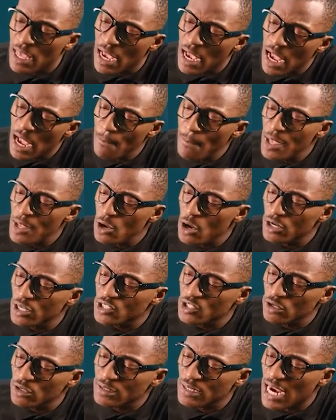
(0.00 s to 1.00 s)
How many
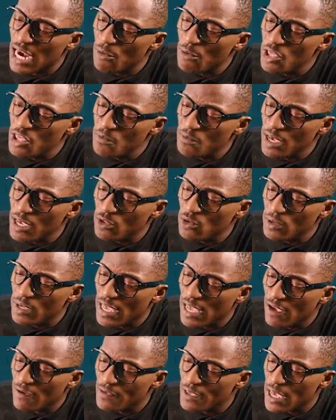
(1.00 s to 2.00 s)
horizontal arrangement do we
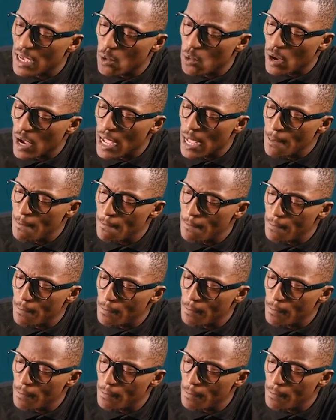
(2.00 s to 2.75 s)
have here? 1,